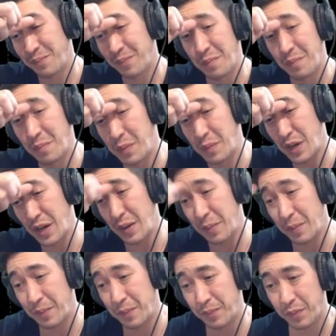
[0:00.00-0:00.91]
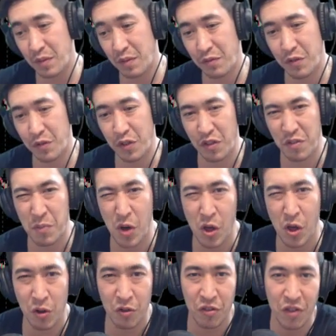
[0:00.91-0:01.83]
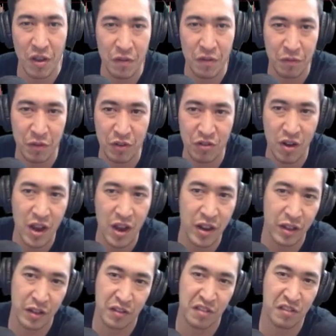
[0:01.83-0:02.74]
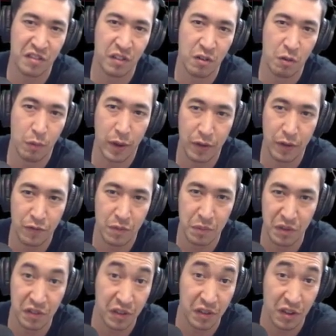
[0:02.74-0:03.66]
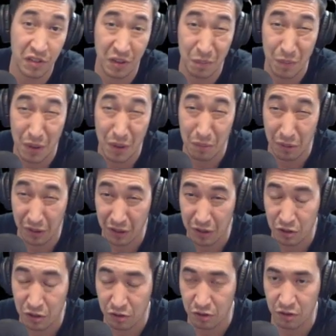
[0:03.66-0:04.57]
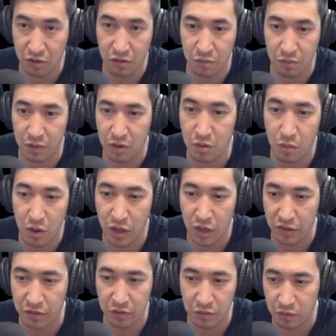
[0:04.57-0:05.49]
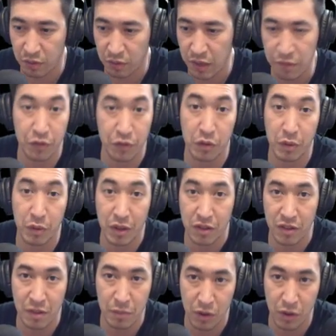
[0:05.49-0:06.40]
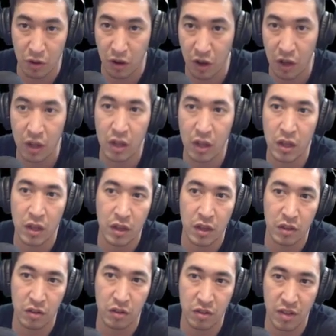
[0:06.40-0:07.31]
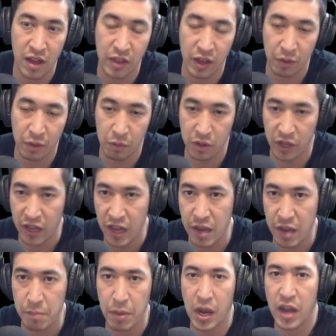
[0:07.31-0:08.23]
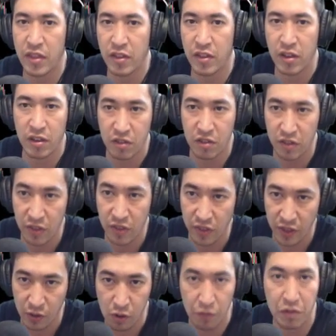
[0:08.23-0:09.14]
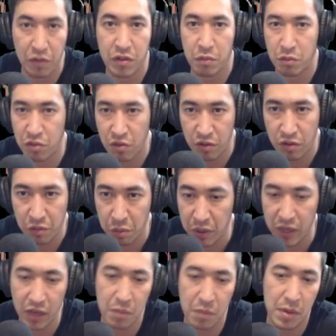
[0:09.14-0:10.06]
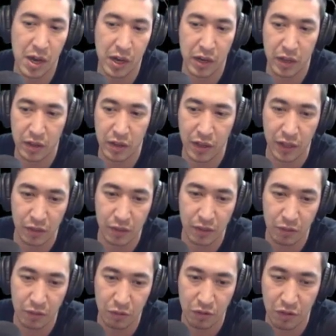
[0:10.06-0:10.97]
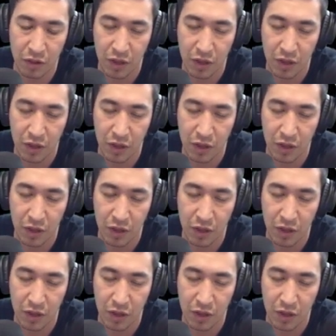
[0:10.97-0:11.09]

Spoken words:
but for the smaller stuff, we try to steer away from discussing publicly just because we don't want to influence them at all. So it's not like we're like, hey, buy this, and then like all of a sudden we'll start tweeting about it. Like those,